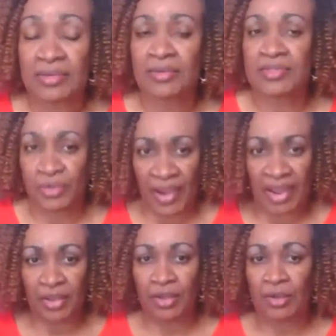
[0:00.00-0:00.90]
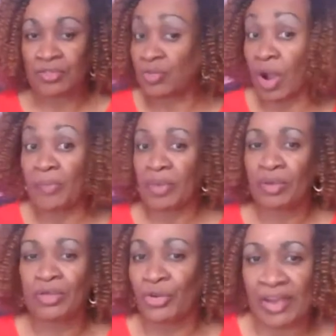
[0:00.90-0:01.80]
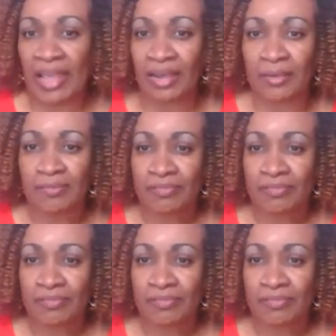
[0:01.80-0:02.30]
scrub your data.